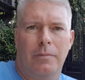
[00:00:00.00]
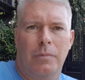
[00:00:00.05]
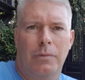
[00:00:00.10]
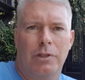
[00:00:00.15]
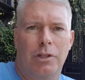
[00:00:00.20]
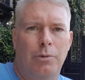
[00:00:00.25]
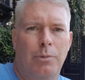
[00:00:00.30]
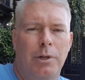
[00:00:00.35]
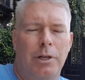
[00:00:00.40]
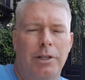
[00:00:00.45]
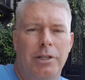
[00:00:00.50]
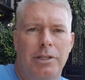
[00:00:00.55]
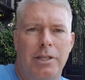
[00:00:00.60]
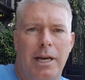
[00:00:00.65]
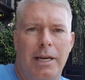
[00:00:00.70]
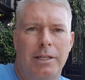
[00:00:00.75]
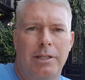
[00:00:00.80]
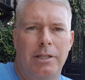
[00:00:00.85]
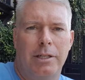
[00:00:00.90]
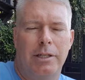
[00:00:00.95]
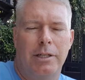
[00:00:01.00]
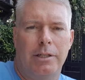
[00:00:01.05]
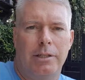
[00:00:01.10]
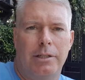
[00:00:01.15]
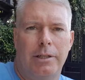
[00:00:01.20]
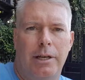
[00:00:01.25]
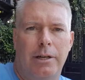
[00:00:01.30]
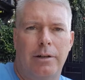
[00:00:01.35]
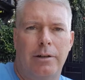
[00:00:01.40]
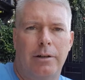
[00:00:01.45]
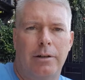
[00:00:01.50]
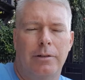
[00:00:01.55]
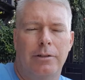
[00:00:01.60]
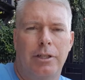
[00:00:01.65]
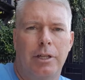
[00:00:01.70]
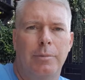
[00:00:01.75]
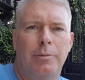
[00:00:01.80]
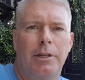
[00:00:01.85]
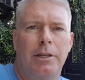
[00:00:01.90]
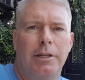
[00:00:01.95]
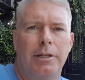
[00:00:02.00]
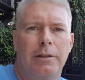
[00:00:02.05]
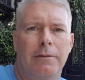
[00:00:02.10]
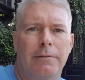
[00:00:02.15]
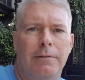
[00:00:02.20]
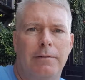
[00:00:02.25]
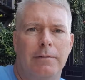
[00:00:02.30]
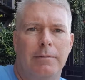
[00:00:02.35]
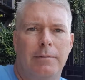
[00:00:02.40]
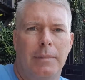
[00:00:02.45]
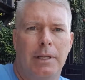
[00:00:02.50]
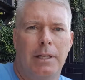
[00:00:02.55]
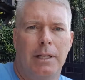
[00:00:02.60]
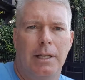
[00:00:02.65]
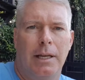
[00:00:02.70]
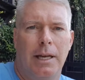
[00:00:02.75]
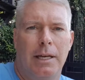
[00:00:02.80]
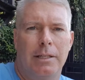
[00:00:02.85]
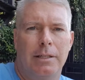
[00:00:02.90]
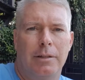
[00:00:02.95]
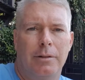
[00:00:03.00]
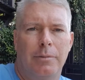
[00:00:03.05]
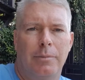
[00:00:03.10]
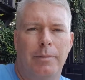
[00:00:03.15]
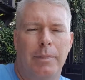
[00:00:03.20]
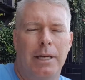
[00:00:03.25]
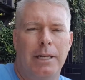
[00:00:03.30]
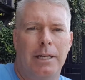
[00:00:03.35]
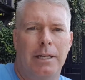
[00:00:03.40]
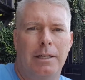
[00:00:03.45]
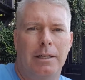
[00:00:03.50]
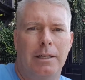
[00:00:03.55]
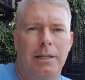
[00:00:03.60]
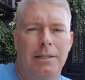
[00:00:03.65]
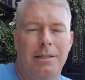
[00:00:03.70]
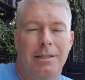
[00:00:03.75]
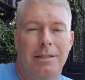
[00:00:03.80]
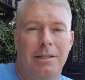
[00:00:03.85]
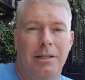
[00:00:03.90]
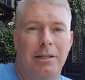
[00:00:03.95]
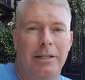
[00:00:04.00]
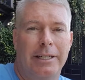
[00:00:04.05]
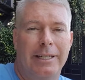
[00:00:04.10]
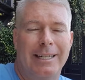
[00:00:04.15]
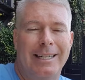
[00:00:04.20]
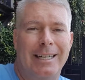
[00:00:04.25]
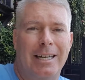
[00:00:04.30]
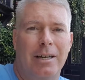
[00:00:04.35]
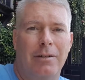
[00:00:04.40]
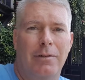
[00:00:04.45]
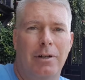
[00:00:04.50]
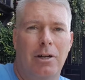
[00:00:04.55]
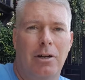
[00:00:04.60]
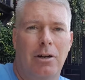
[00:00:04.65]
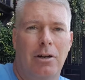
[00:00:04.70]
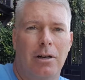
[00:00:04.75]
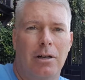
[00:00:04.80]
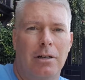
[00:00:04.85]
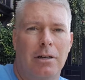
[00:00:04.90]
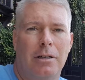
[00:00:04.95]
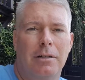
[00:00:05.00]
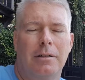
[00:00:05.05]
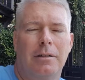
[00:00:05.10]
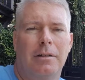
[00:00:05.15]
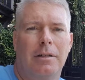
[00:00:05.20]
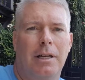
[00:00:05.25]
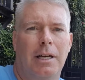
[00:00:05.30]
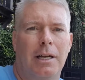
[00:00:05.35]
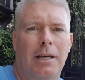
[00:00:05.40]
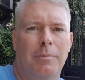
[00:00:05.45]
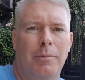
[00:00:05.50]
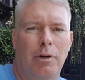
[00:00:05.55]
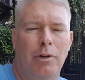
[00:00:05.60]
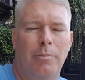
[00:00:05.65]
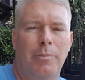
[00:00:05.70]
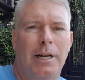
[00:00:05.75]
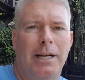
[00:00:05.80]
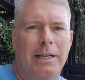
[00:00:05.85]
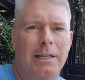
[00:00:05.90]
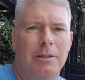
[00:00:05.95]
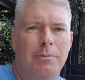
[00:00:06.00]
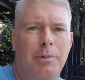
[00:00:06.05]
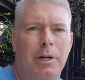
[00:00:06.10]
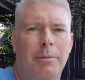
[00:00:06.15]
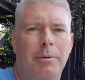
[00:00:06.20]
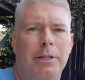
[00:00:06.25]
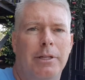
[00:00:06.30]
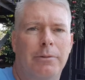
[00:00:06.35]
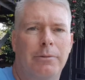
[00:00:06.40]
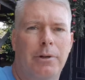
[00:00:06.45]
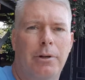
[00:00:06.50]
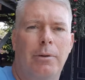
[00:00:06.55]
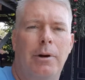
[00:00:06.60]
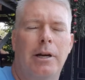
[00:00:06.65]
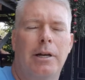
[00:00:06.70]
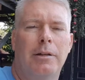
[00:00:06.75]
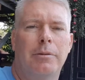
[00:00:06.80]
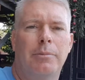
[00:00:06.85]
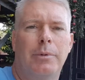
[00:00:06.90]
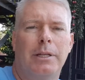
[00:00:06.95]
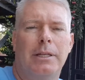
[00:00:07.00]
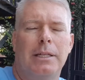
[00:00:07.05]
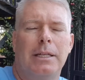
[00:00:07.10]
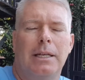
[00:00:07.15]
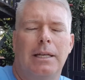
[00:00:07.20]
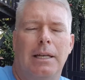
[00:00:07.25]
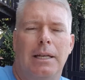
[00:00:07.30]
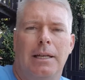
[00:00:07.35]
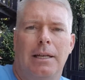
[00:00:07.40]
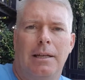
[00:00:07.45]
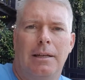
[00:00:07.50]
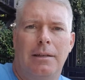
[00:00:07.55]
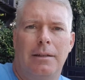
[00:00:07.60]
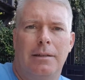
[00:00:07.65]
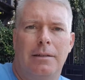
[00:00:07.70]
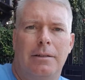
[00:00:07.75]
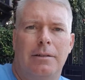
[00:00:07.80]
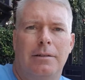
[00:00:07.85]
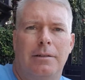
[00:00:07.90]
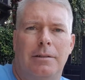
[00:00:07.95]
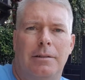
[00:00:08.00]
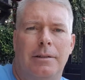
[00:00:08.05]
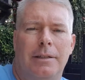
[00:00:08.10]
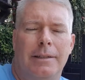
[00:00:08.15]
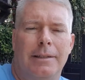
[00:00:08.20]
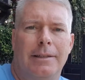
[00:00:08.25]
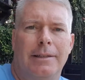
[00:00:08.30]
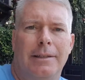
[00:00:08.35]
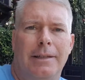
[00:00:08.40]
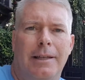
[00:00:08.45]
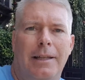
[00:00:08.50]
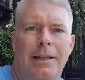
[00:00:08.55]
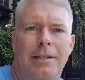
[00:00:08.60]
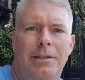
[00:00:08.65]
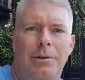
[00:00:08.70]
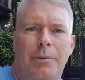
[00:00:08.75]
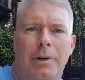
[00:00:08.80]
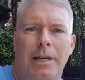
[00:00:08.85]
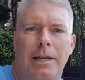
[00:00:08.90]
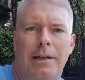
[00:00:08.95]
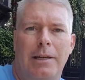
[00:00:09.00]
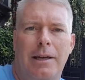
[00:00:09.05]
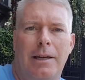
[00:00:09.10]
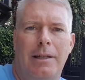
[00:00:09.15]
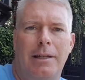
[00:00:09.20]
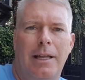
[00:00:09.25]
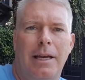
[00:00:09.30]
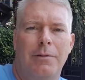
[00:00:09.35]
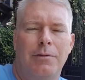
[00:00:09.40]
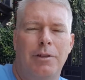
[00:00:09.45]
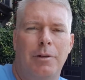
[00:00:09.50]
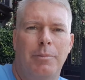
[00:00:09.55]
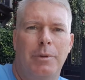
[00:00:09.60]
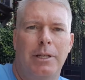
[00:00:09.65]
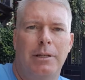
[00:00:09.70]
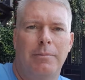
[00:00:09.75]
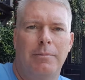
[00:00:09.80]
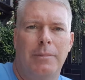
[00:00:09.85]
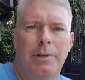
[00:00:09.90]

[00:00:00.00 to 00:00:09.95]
Just well-designed cities that are cheap to live, and you may not necessarily need to have a car. Motorbike is probably required, but that's the way life should be.